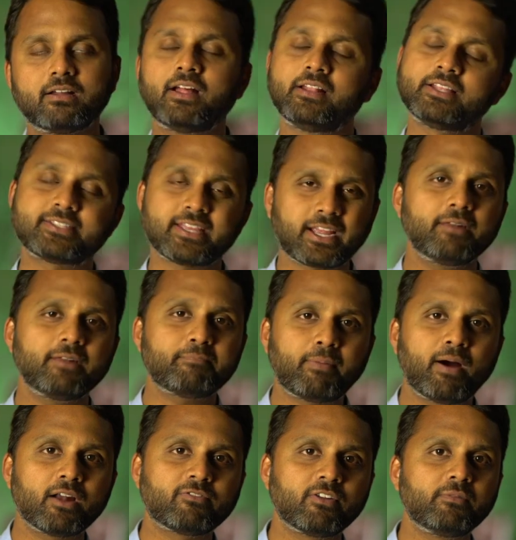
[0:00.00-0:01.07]
And the second
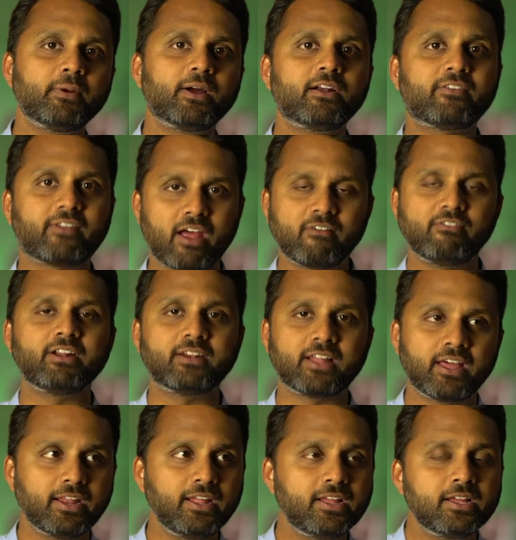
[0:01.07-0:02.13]
part will be her traveling
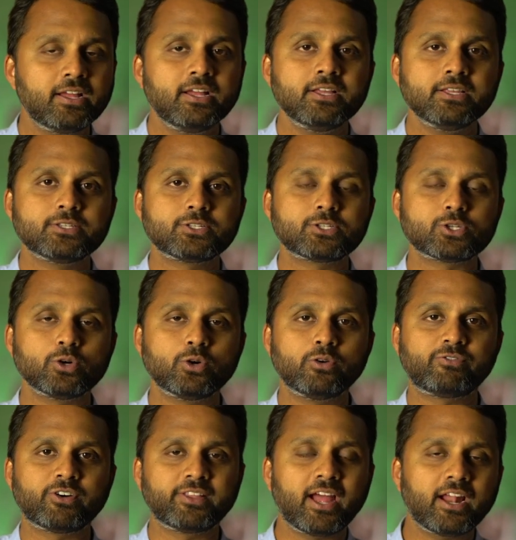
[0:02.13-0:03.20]
diary. So
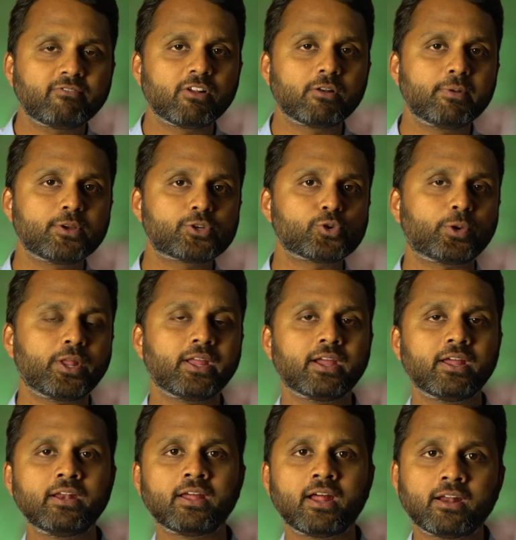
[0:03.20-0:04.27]
for that, we'll be shooting
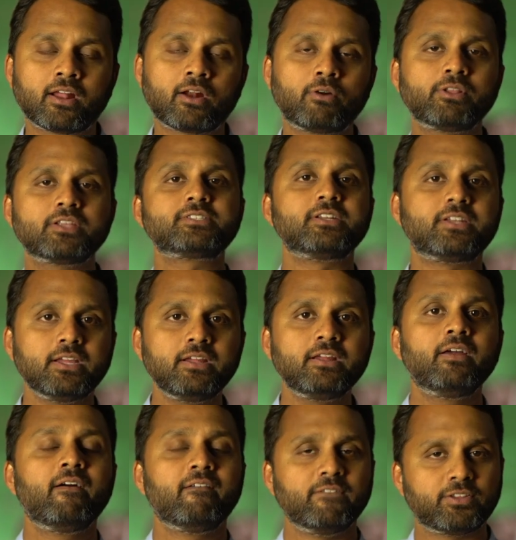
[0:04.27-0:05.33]
in and around the city
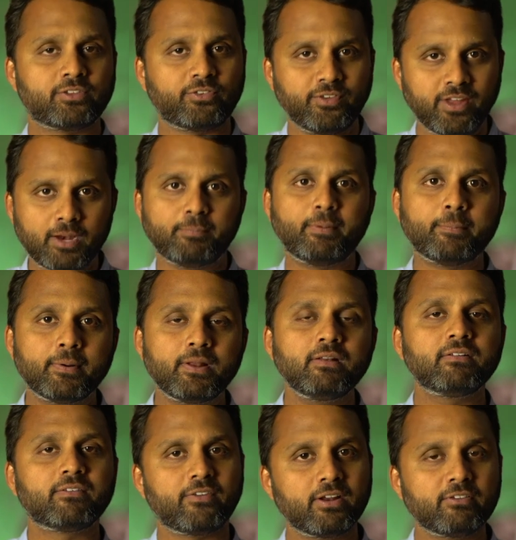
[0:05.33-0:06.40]
with real people,
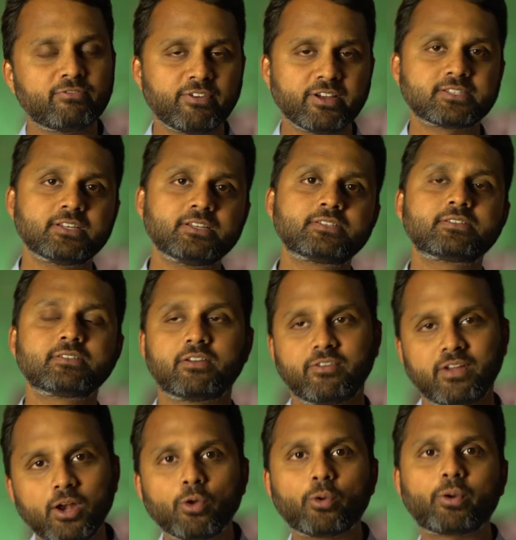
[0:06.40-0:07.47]
real faces, real